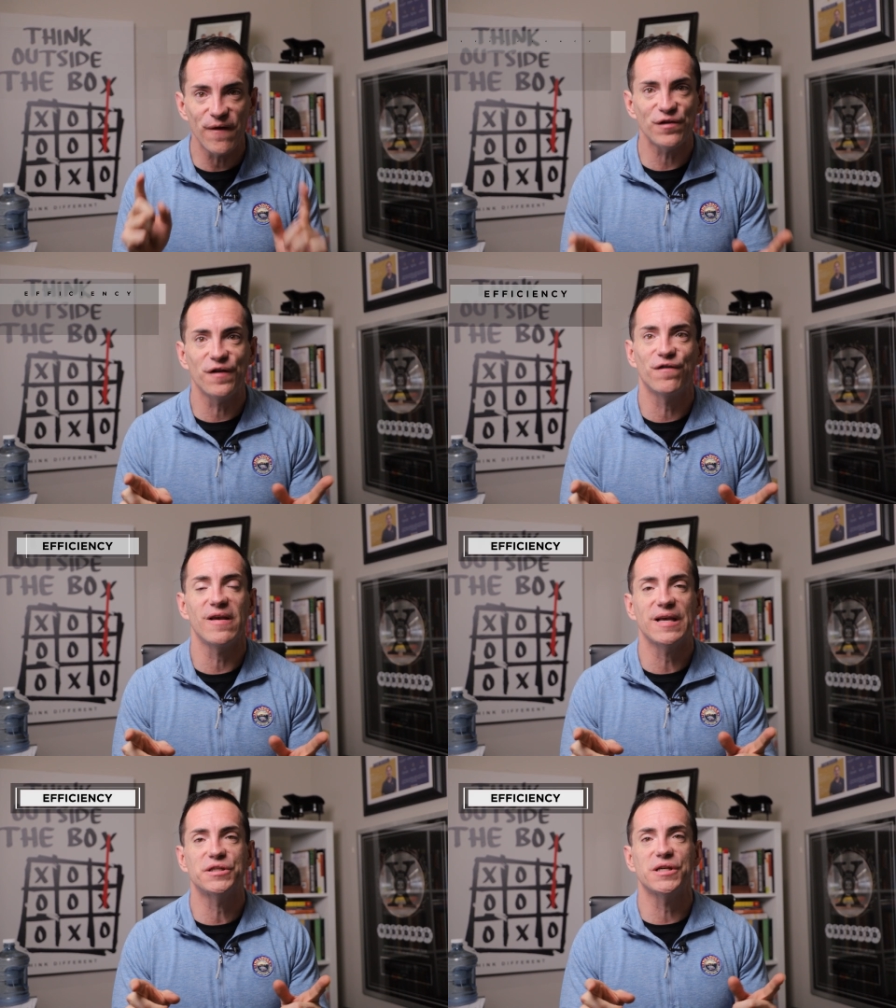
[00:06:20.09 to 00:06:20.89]

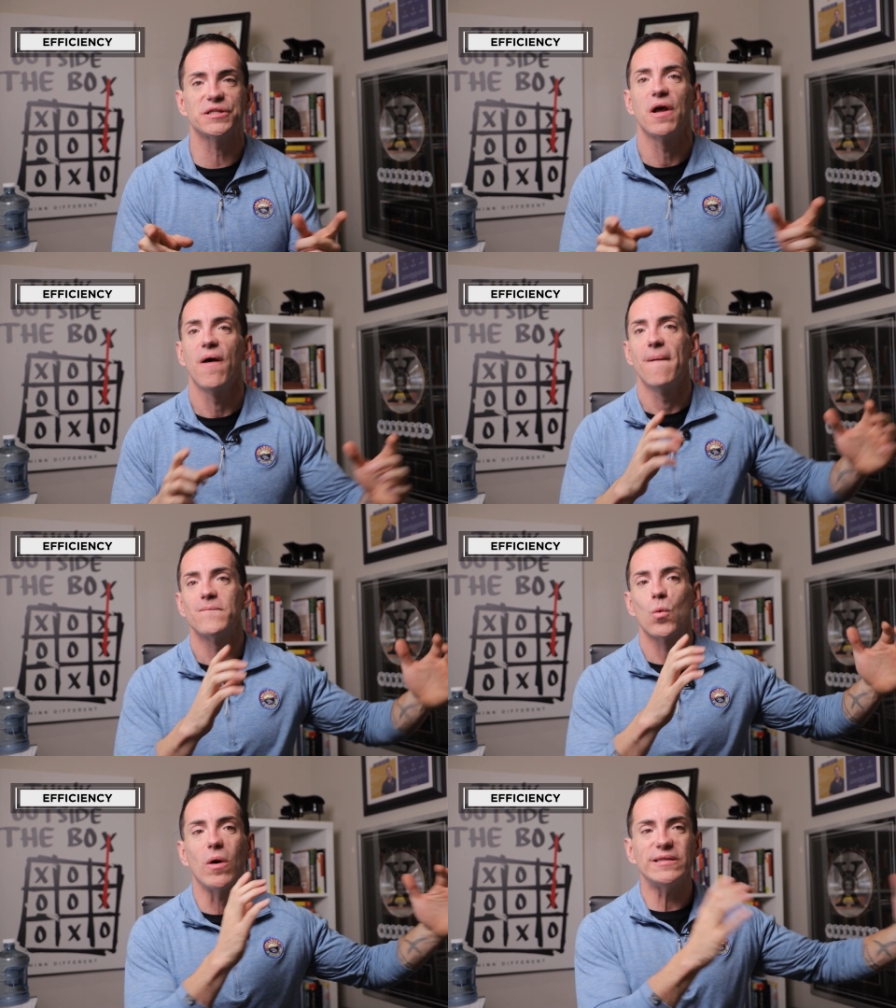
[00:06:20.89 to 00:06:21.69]
Efficiency is just
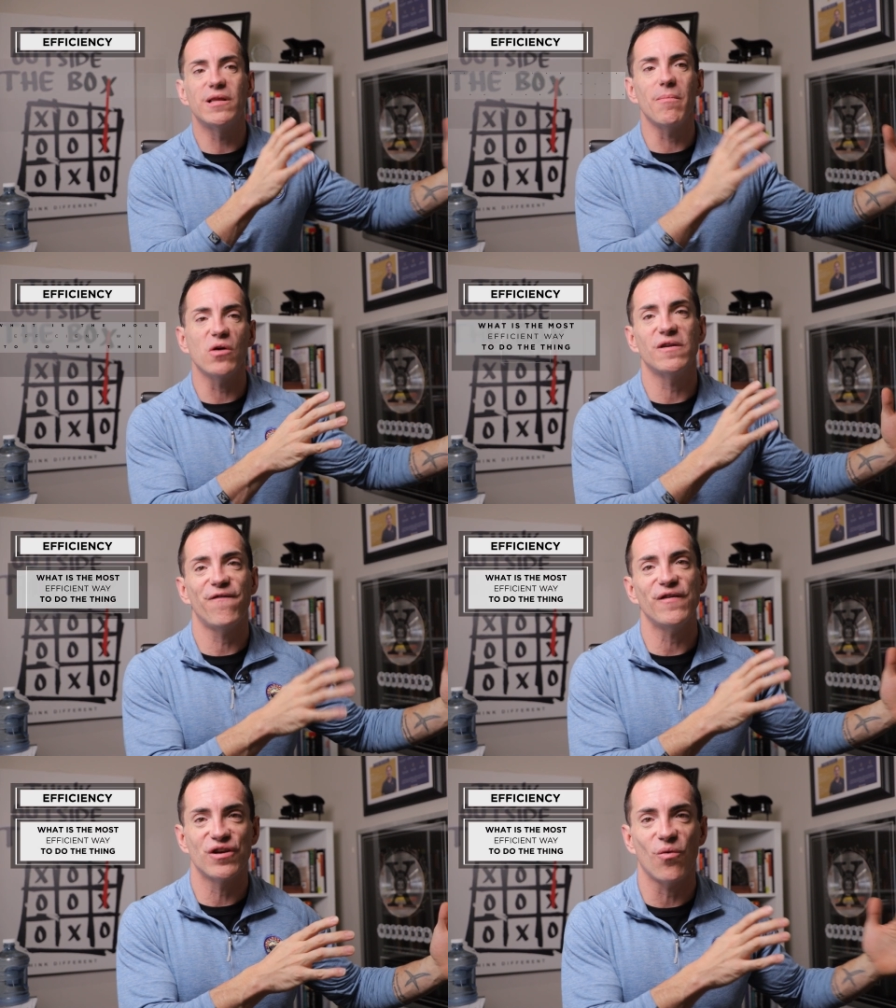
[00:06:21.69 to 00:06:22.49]
what's the most
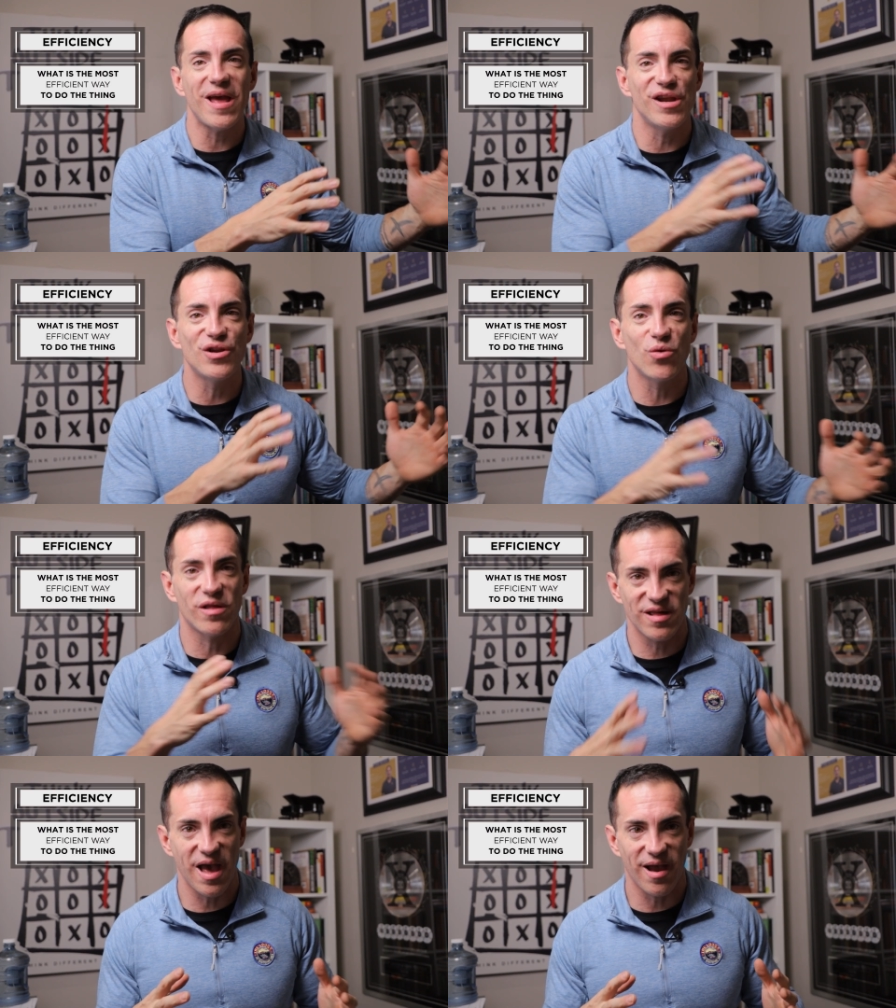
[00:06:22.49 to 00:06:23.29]
efficient way to do
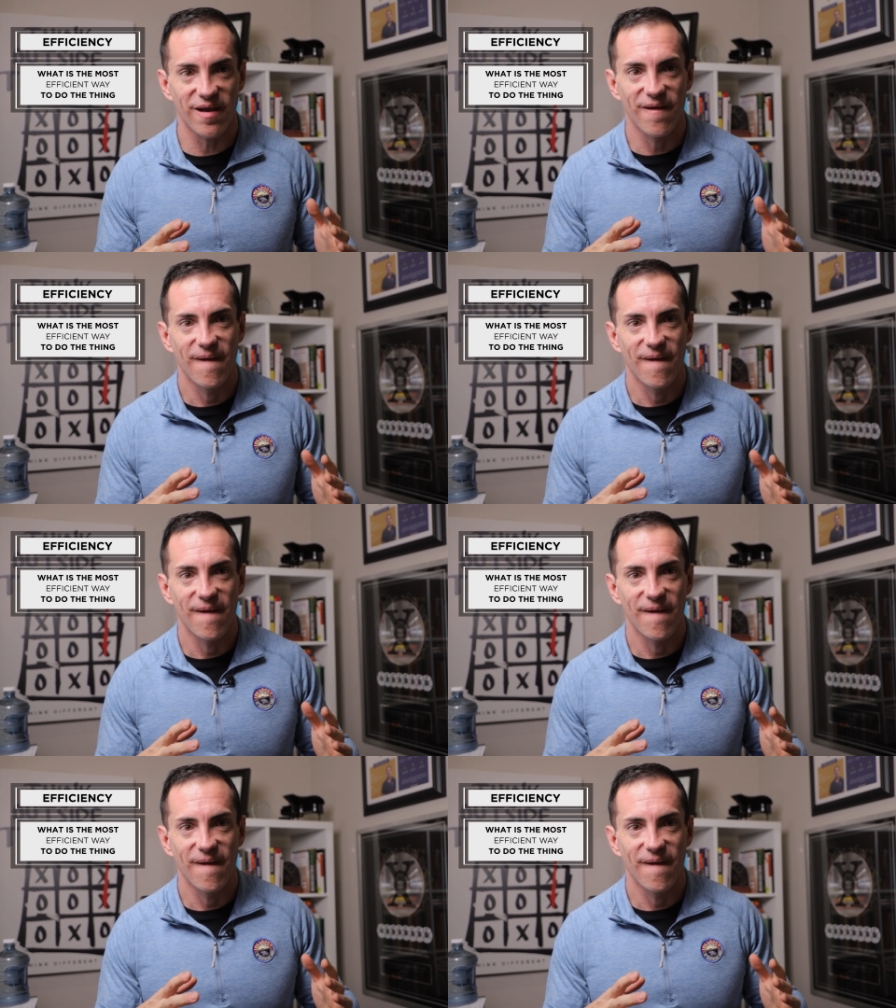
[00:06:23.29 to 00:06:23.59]
the thing.